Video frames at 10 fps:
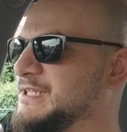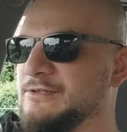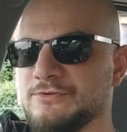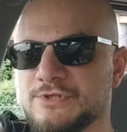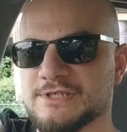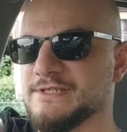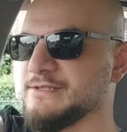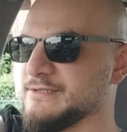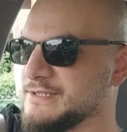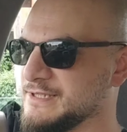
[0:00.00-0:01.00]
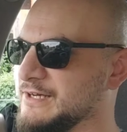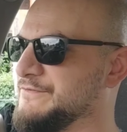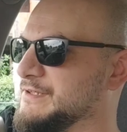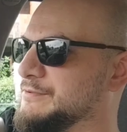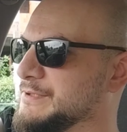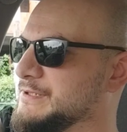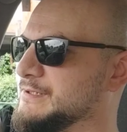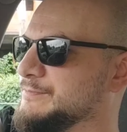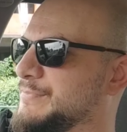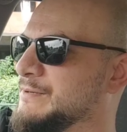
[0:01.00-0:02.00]
then you just stuff it with
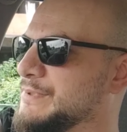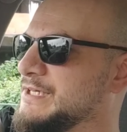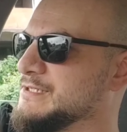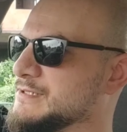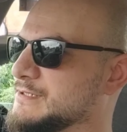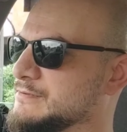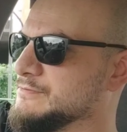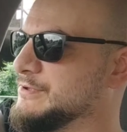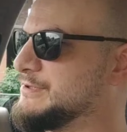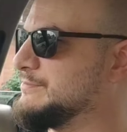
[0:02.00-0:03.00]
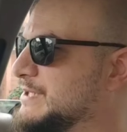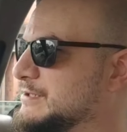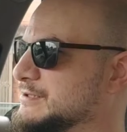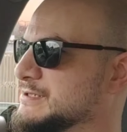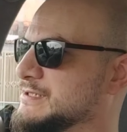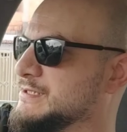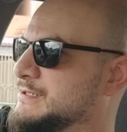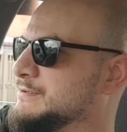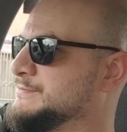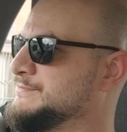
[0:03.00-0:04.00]
pumpkins
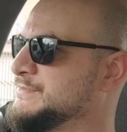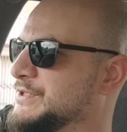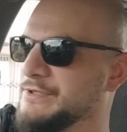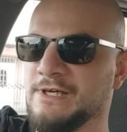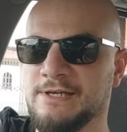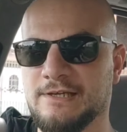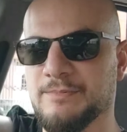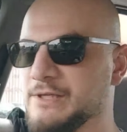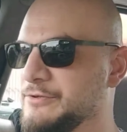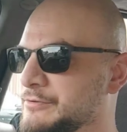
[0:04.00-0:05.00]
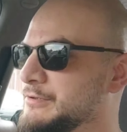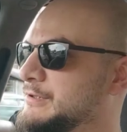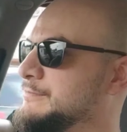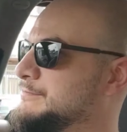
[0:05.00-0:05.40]
watermelons organic manure